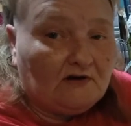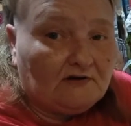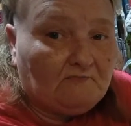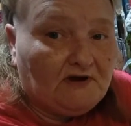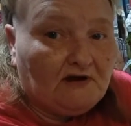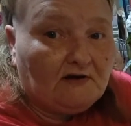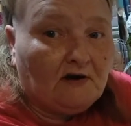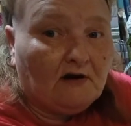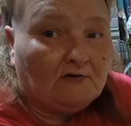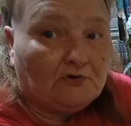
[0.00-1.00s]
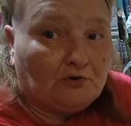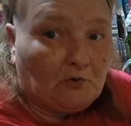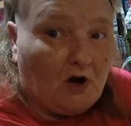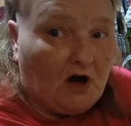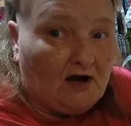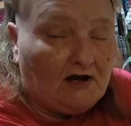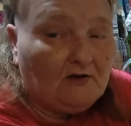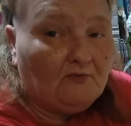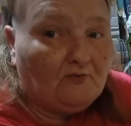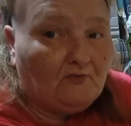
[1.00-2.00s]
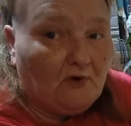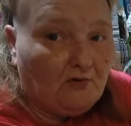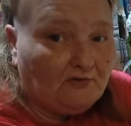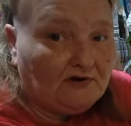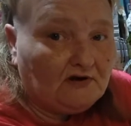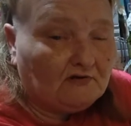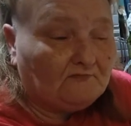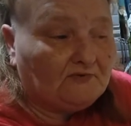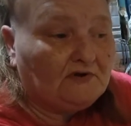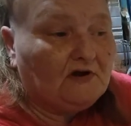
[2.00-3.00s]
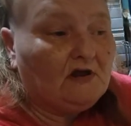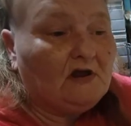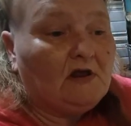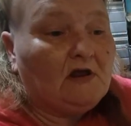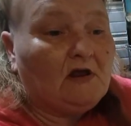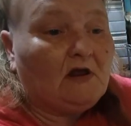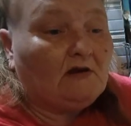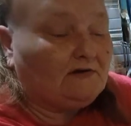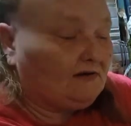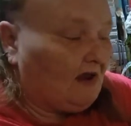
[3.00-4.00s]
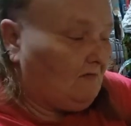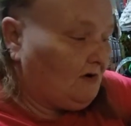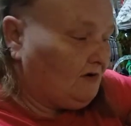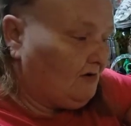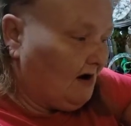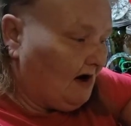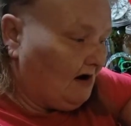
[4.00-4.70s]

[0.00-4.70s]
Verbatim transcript: this being dry rose hips, some of your